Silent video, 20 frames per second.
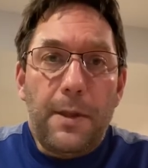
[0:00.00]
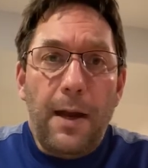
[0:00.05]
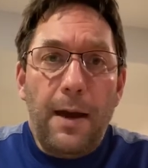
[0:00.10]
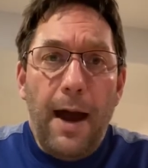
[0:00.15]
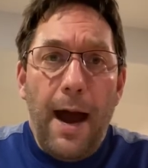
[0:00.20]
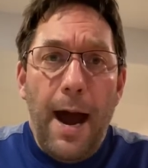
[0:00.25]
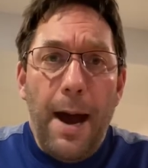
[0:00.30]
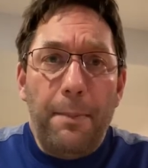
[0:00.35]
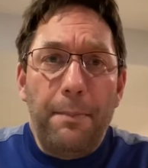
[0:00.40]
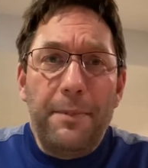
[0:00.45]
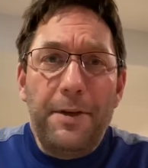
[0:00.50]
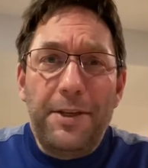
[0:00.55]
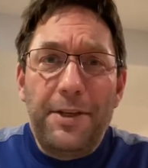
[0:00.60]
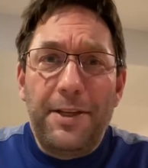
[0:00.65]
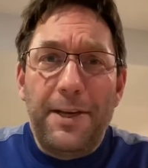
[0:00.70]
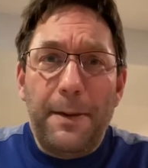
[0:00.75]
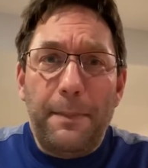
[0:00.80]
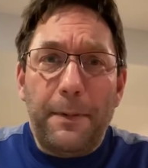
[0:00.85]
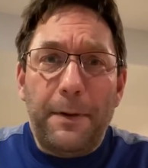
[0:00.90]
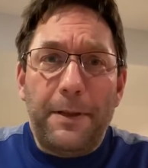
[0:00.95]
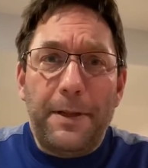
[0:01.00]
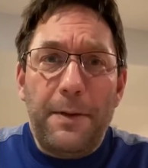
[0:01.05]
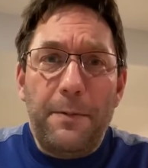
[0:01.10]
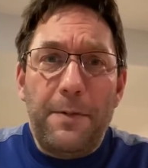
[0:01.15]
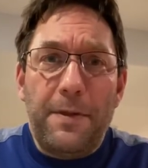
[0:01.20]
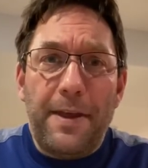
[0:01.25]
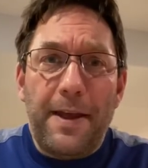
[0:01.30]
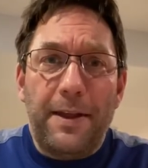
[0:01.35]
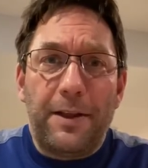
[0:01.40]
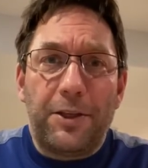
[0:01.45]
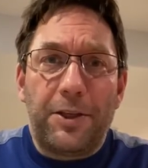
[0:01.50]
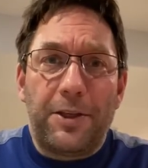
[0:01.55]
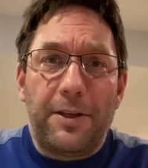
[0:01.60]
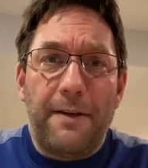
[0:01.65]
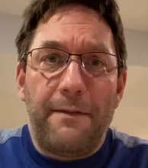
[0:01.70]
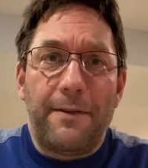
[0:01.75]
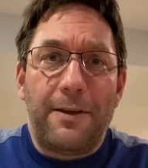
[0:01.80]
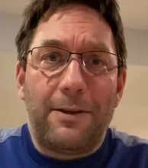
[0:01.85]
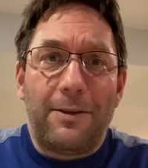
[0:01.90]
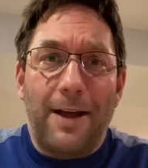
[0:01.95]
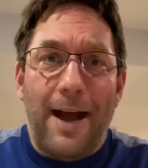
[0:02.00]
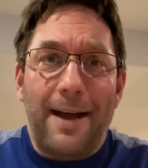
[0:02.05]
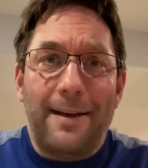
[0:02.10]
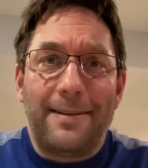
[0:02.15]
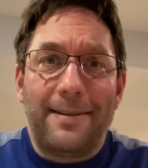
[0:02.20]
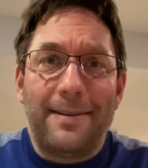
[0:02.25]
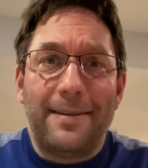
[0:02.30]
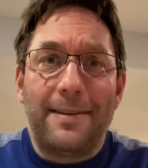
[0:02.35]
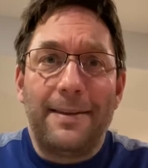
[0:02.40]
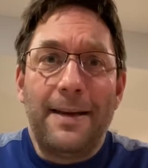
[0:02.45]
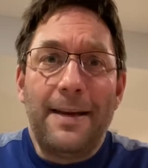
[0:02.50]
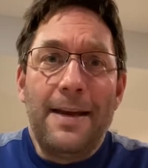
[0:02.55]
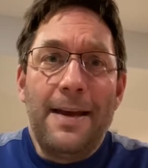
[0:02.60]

Um, typically with English 11 classes,